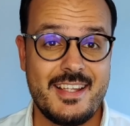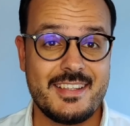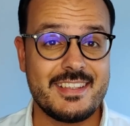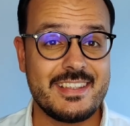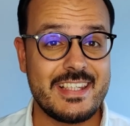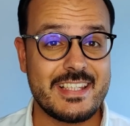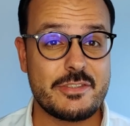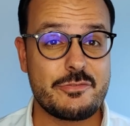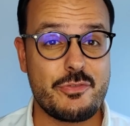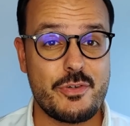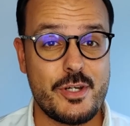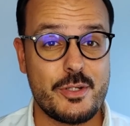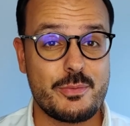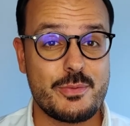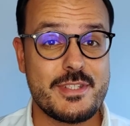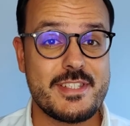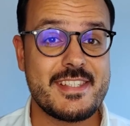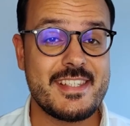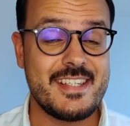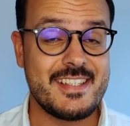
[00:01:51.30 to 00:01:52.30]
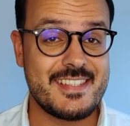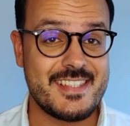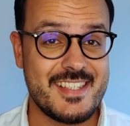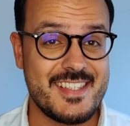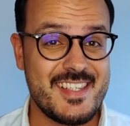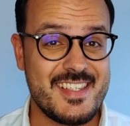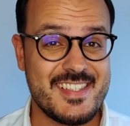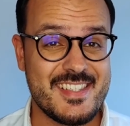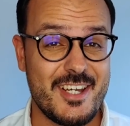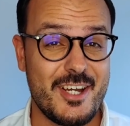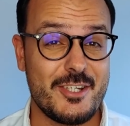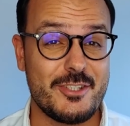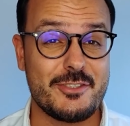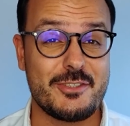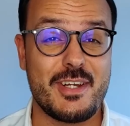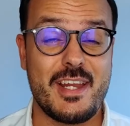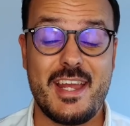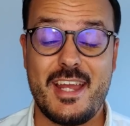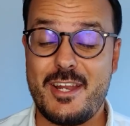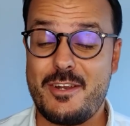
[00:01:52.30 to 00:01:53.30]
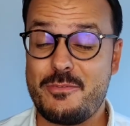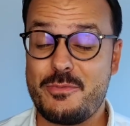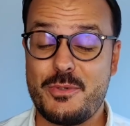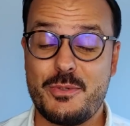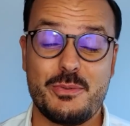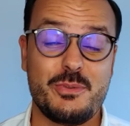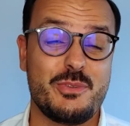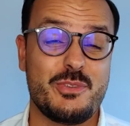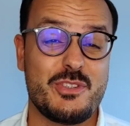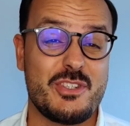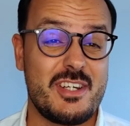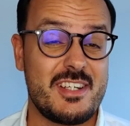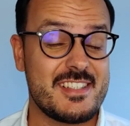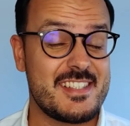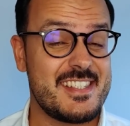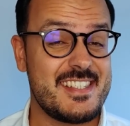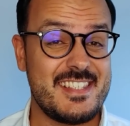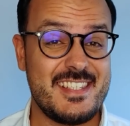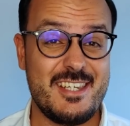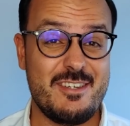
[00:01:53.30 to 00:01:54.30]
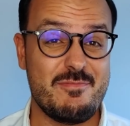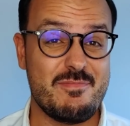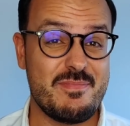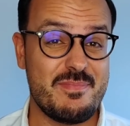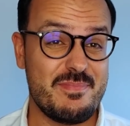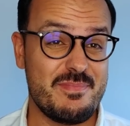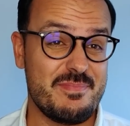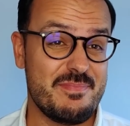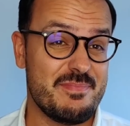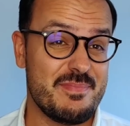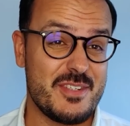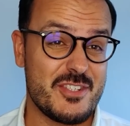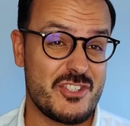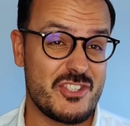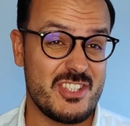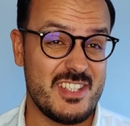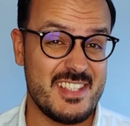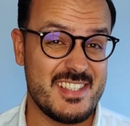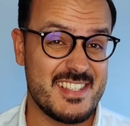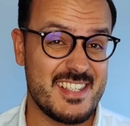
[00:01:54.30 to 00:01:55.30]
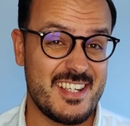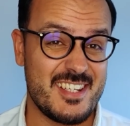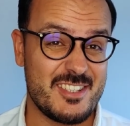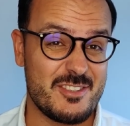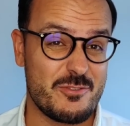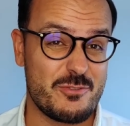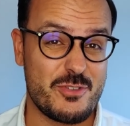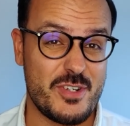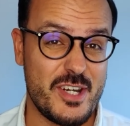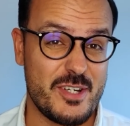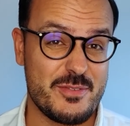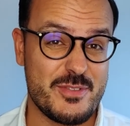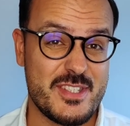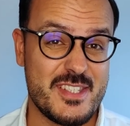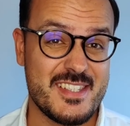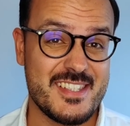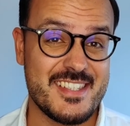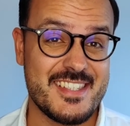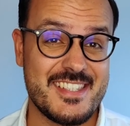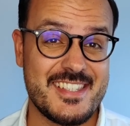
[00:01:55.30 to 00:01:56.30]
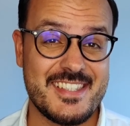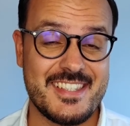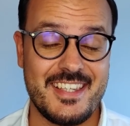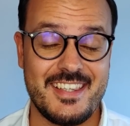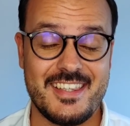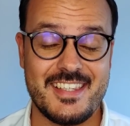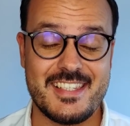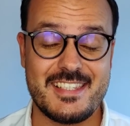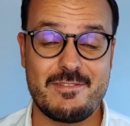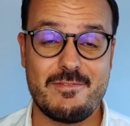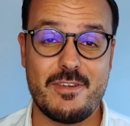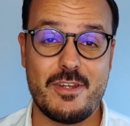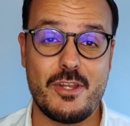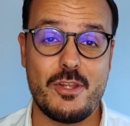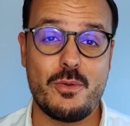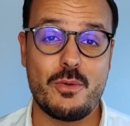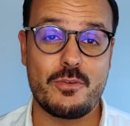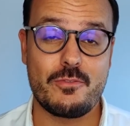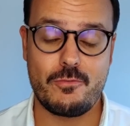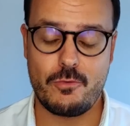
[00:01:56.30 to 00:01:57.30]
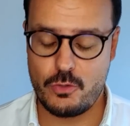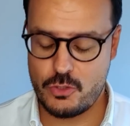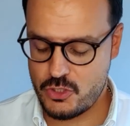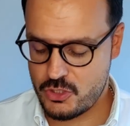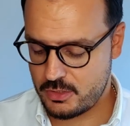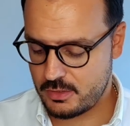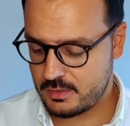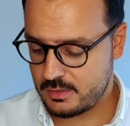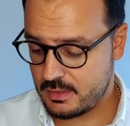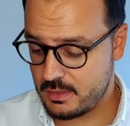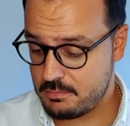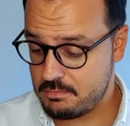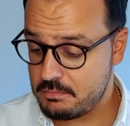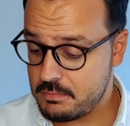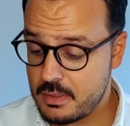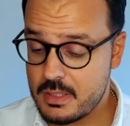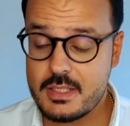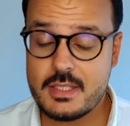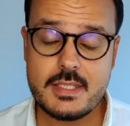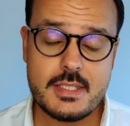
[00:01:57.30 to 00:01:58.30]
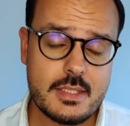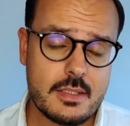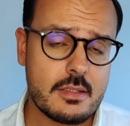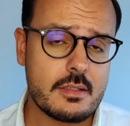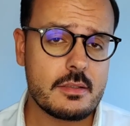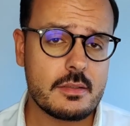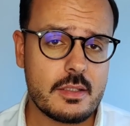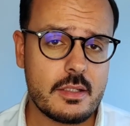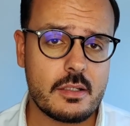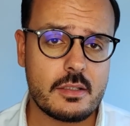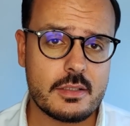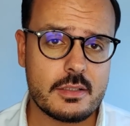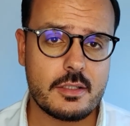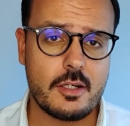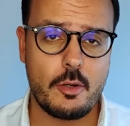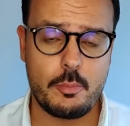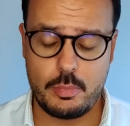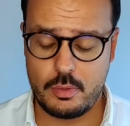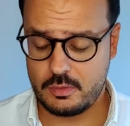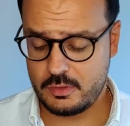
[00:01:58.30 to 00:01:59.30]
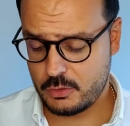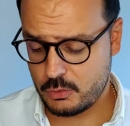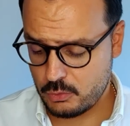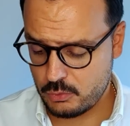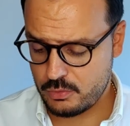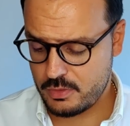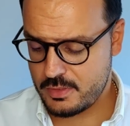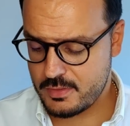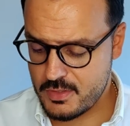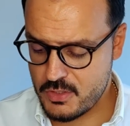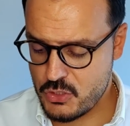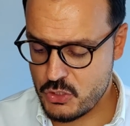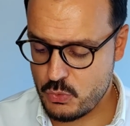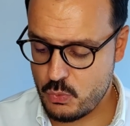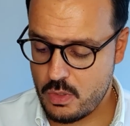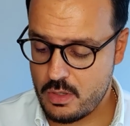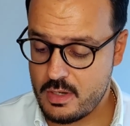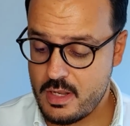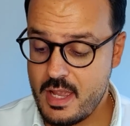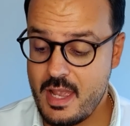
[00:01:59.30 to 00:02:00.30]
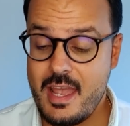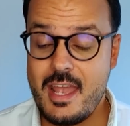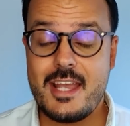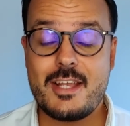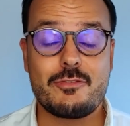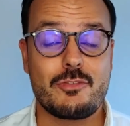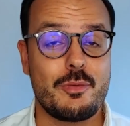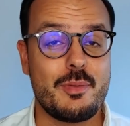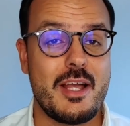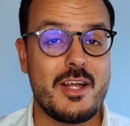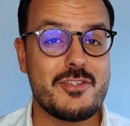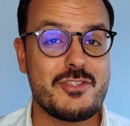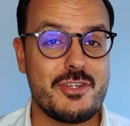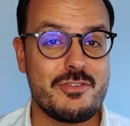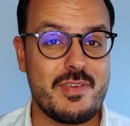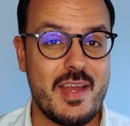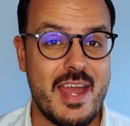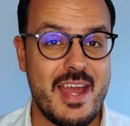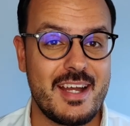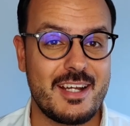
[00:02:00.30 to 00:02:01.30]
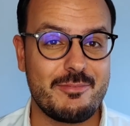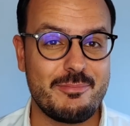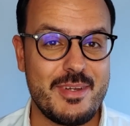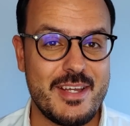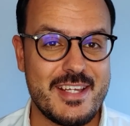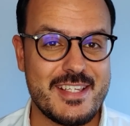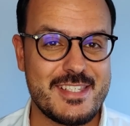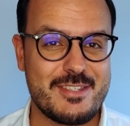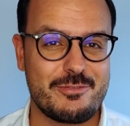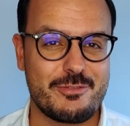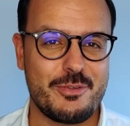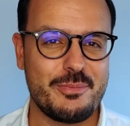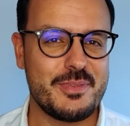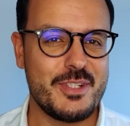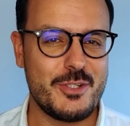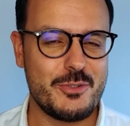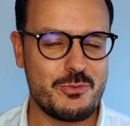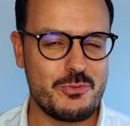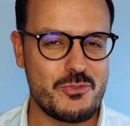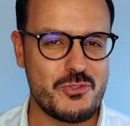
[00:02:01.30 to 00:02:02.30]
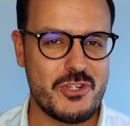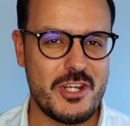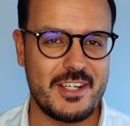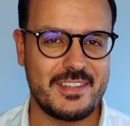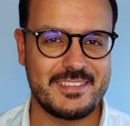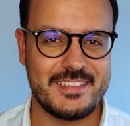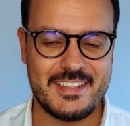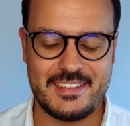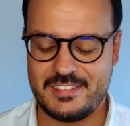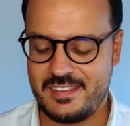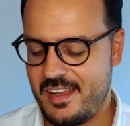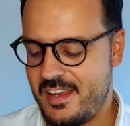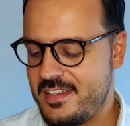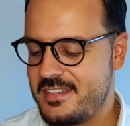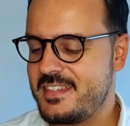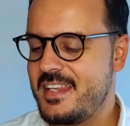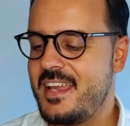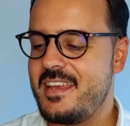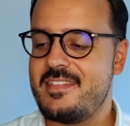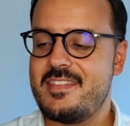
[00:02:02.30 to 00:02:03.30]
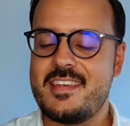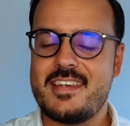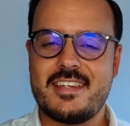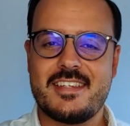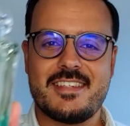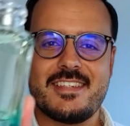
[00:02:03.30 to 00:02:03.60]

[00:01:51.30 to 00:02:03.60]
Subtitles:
The next fragrance, it's a designer, and we will not see much designer fragrances in this video, unfortunately, but still there are a couple, including this one from House of Hermès, from the Un Jardin line, and it